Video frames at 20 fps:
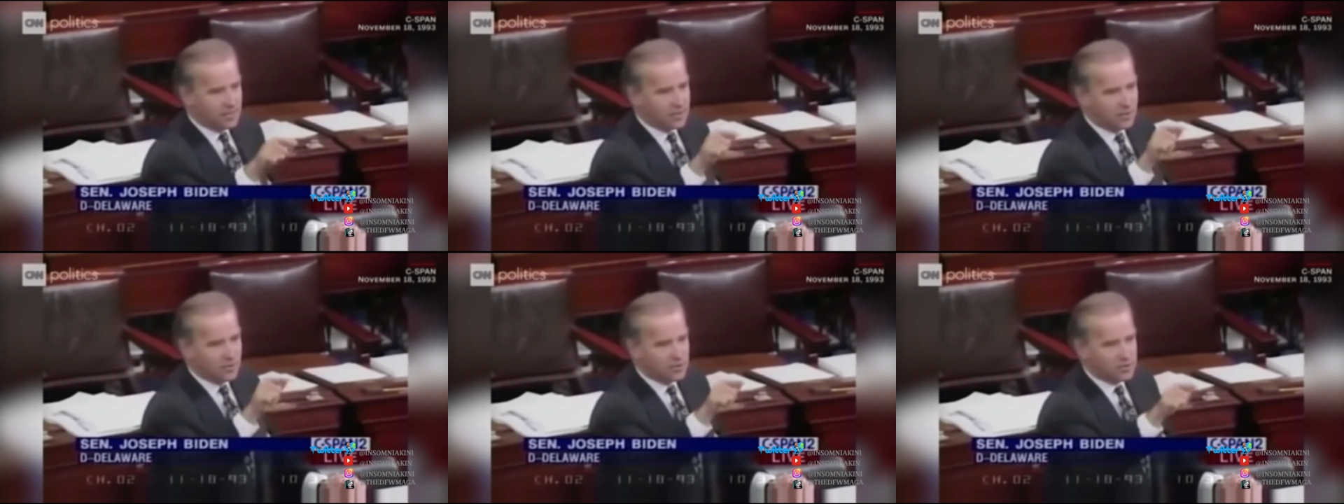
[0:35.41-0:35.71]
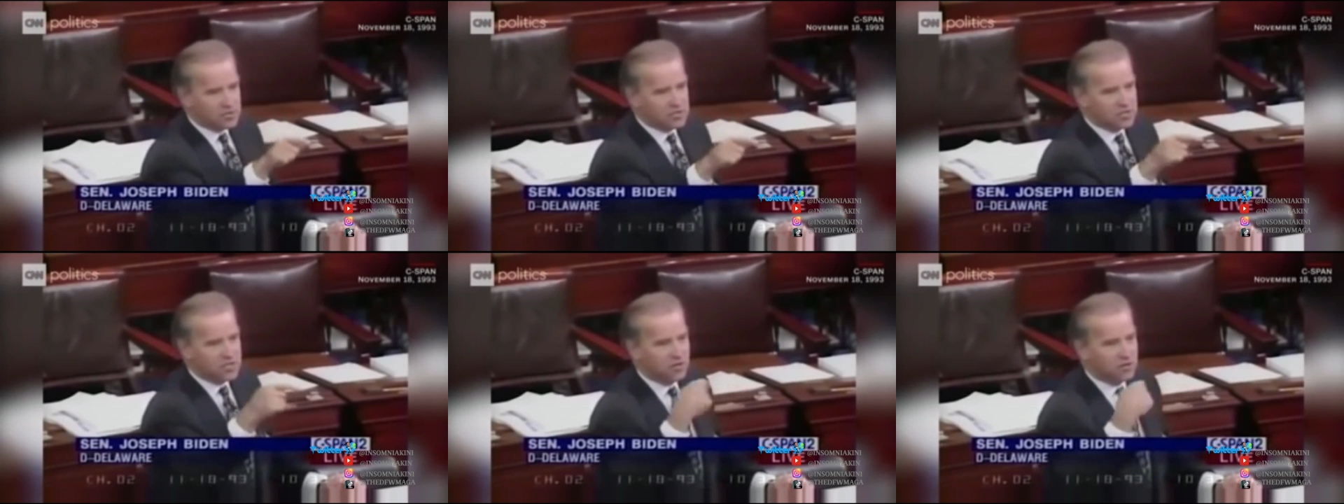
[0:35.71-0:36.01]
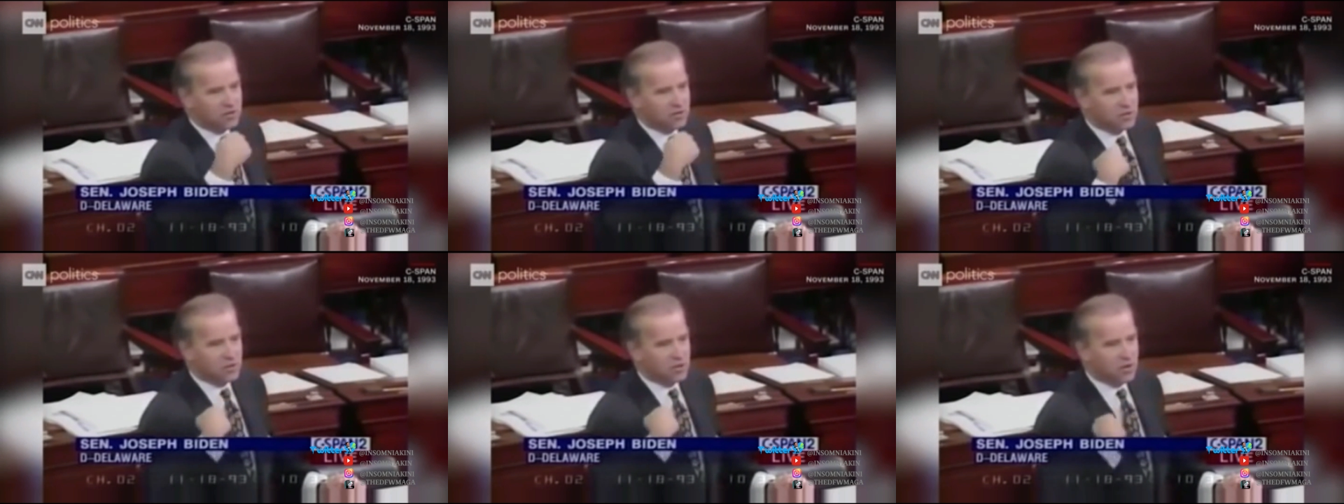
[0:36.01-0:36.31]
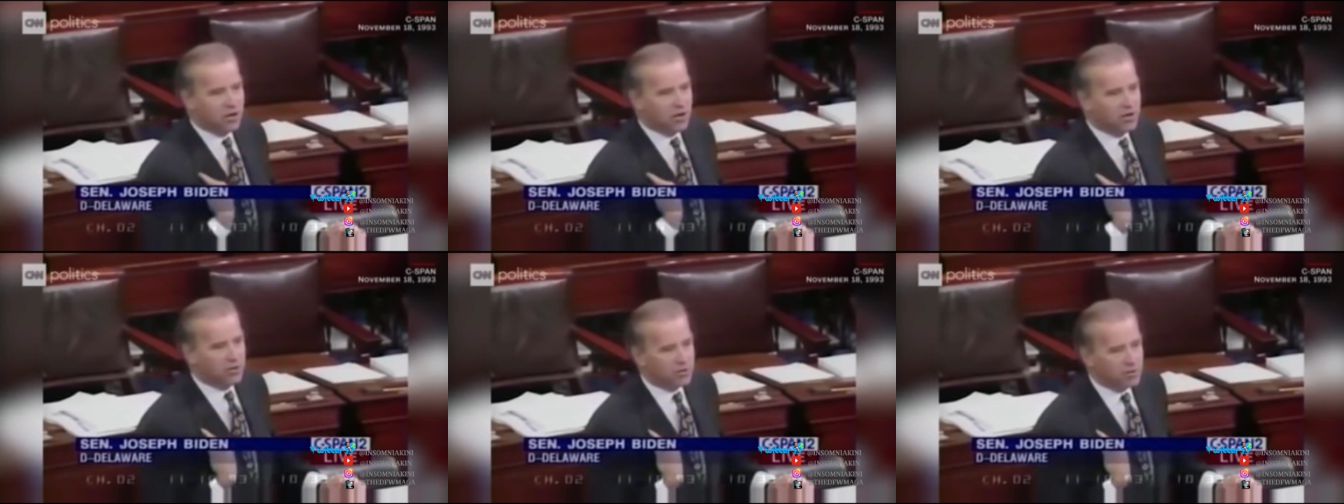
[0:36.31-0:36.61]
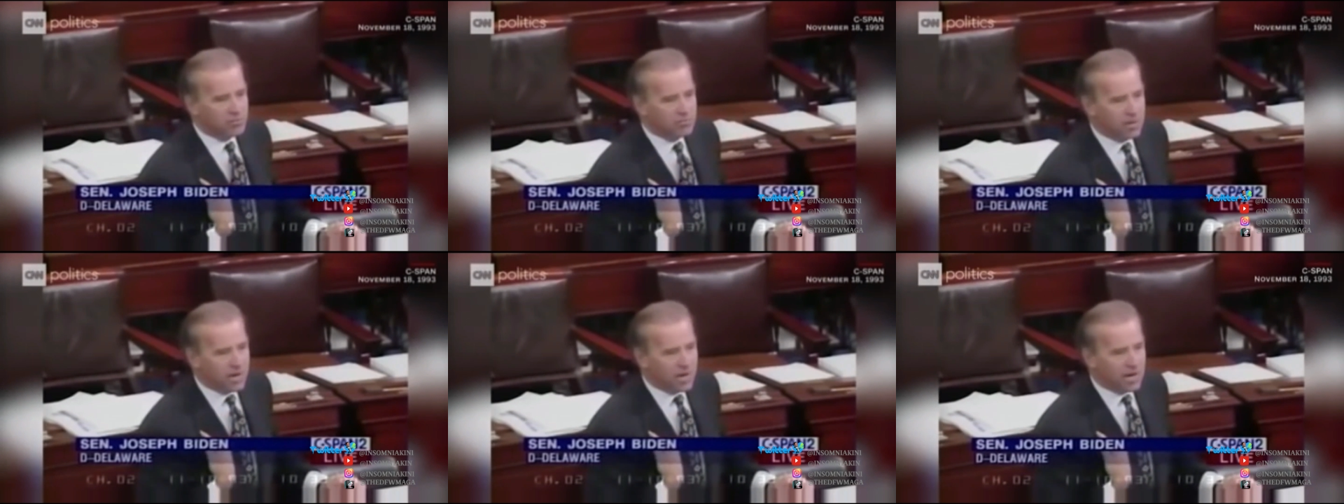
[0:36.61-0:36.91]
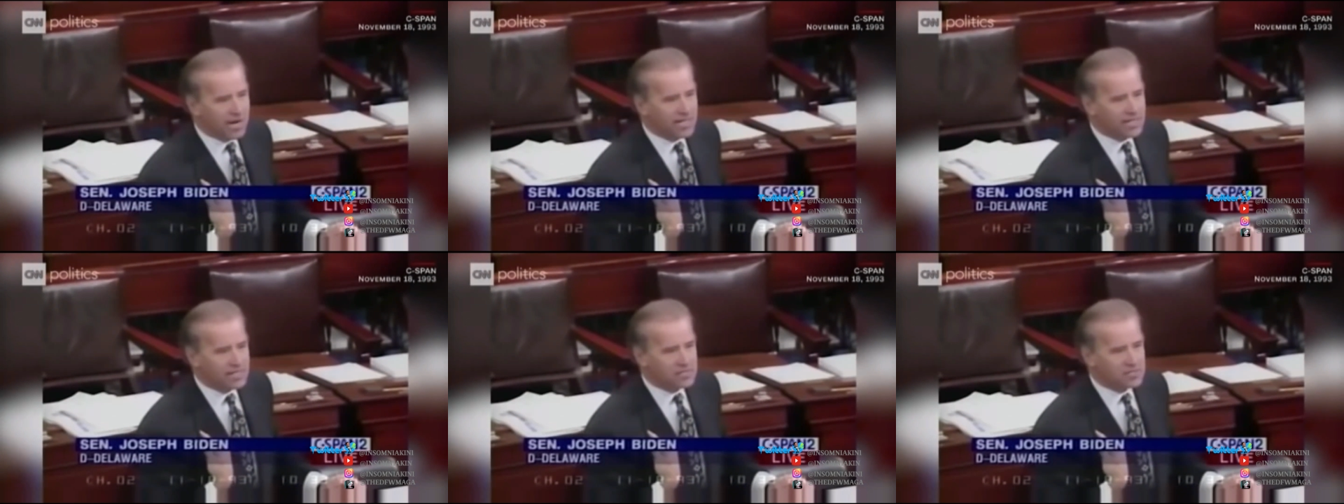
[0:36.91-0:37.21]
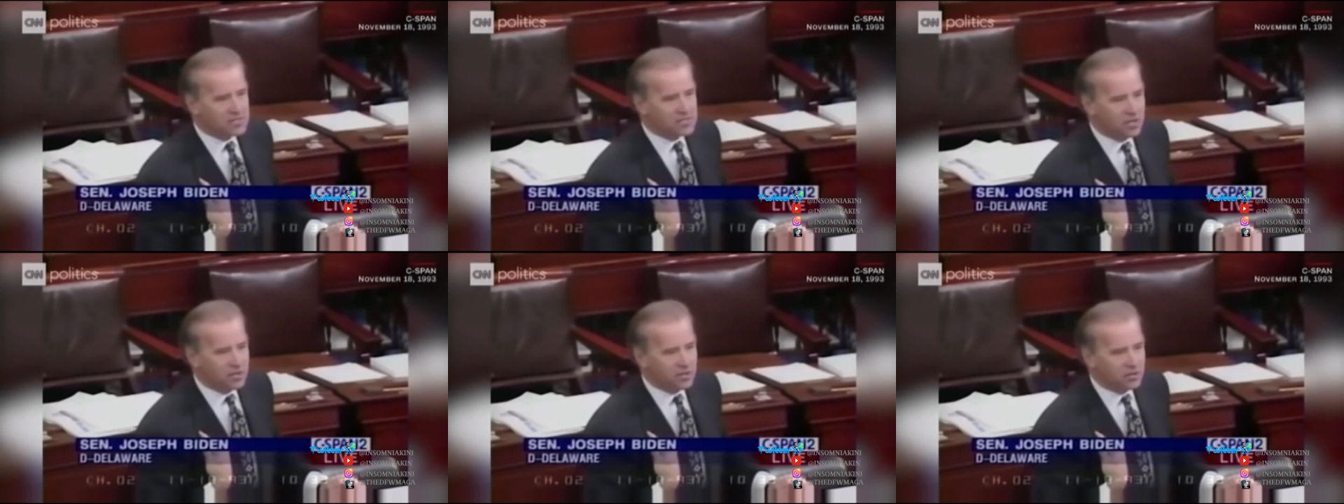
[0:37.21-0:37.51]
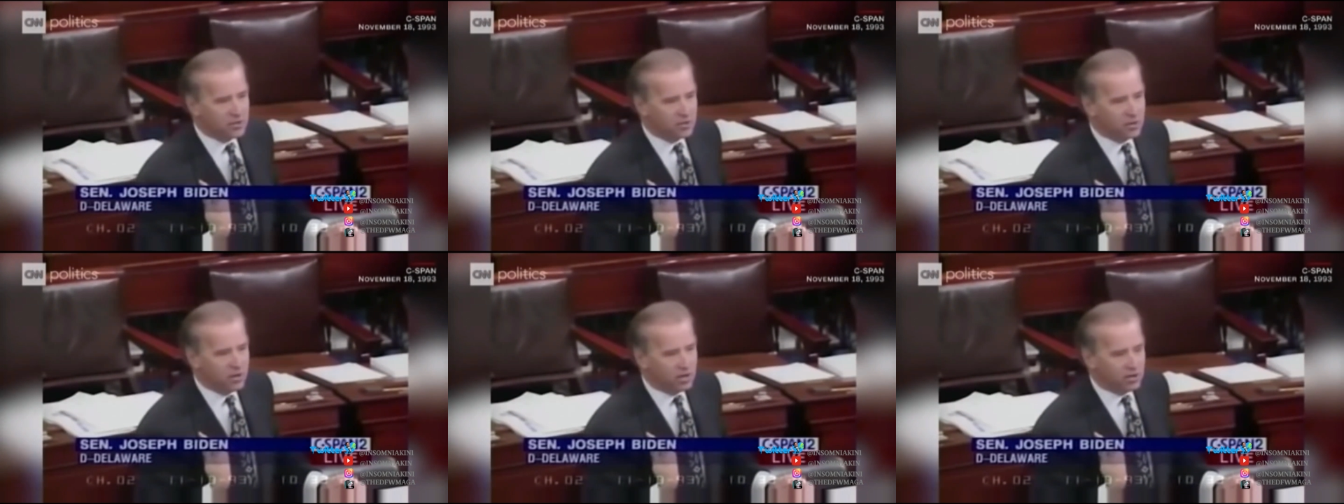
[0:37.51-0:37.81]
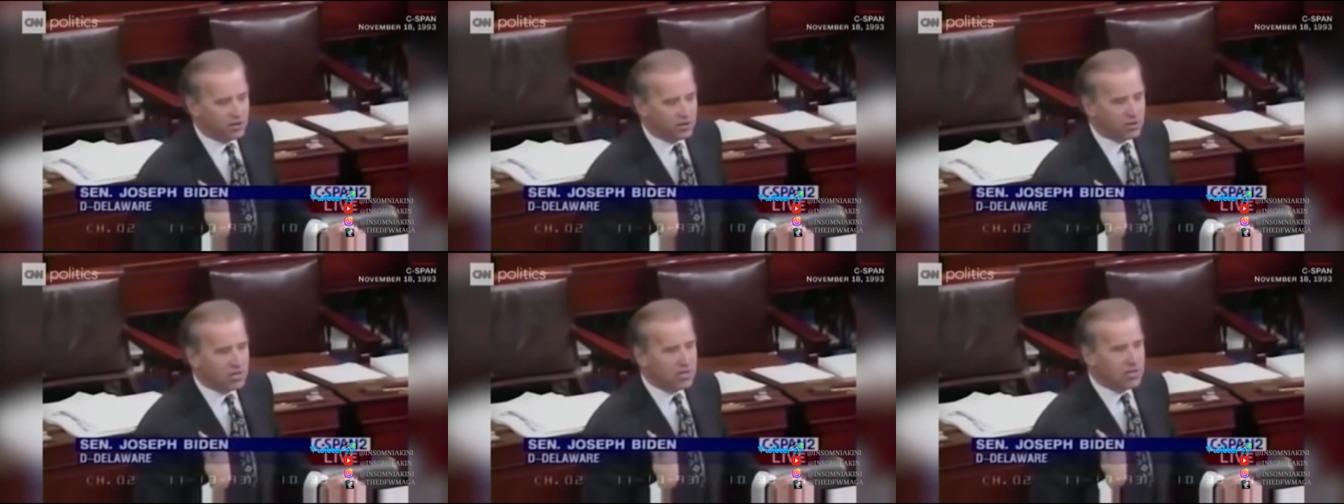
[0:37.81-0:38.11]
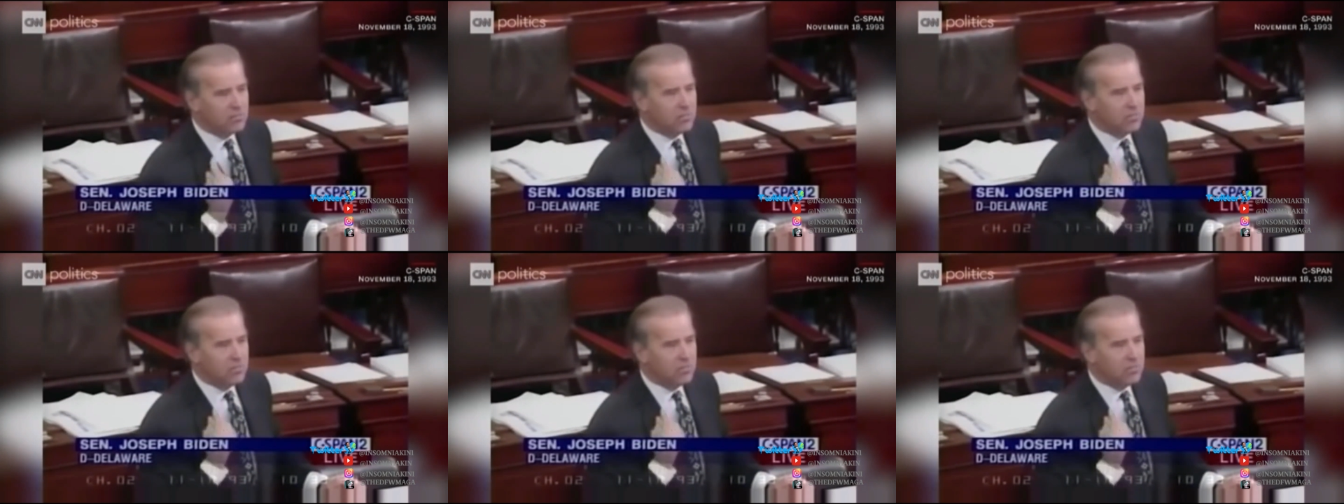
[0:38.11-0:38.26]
your son or daughter or my son or daughter,